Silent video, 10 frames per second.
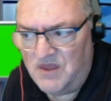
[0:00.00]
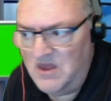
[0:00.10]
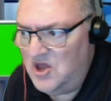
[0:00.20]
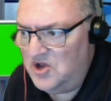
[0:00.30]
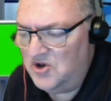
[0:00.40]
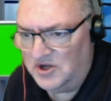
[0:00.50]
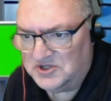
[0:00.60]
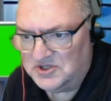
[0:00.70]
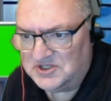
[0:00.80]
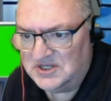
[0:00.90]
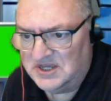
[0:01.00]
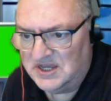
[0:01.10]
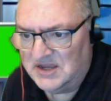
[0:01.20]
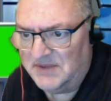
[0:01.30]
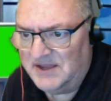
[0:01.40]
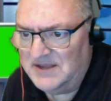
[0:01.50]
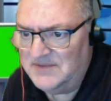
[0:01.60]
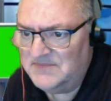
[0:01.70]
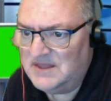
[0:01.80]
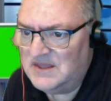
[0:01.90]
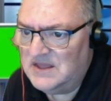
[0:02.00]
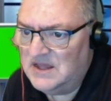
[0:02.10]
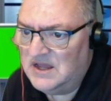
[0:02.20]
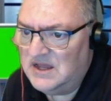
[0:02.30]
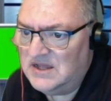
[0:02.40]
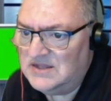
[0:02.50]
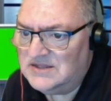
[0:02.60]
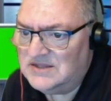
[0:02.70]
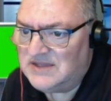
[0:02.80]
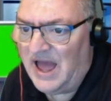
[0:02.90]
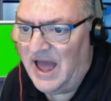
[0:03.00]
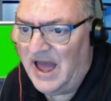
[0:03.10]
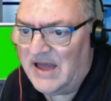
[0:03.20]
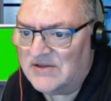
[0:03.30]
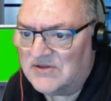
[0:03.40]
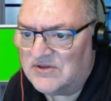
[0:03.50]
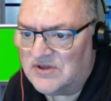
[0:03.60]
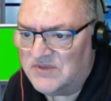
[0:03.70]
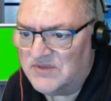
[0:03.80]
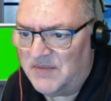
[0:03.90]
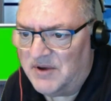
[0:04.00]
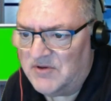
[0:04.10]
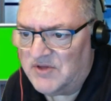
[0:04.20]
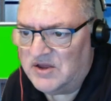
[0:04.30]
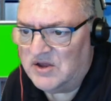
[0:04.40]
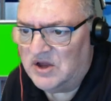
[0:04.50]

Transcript: Nice to see you here, mate. Daz says, big up, Jose.